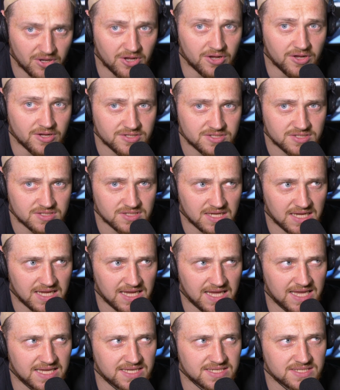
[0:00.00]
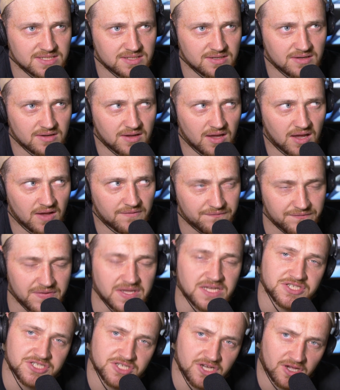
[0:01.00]
But it's a
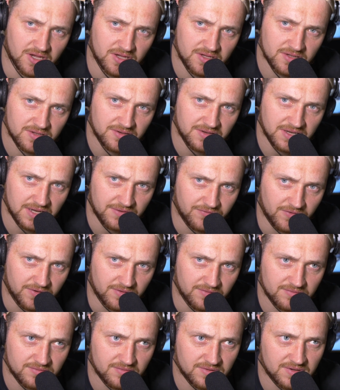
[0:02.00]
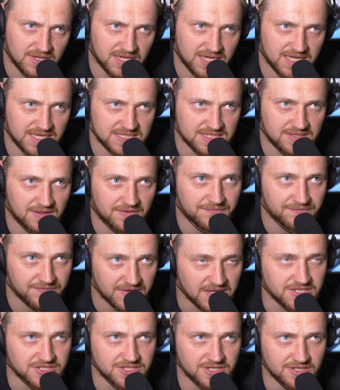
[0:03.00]
feature different. It's the
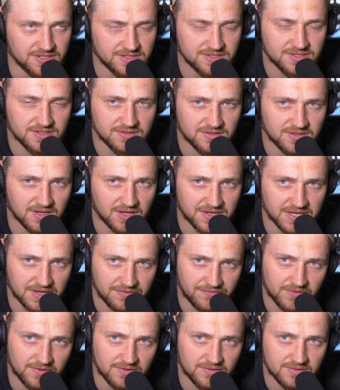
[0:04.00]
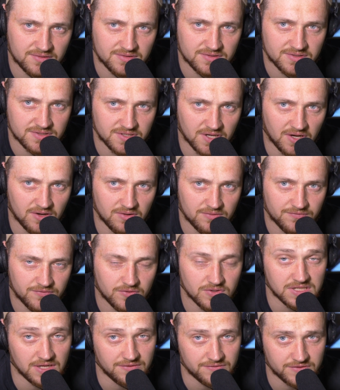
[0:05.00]
features that are different. So
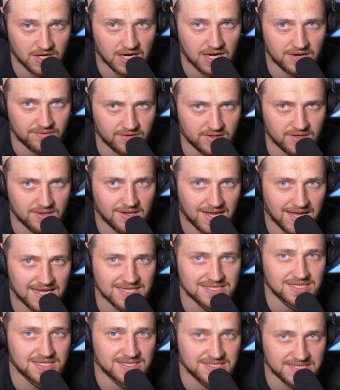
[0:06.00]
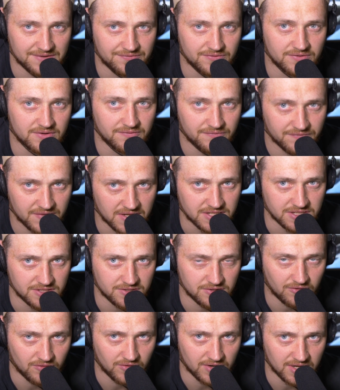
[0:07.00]
full self-driving has different
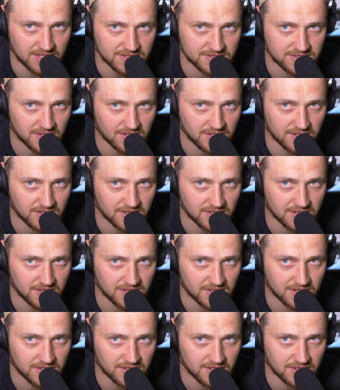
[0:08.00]
features currently.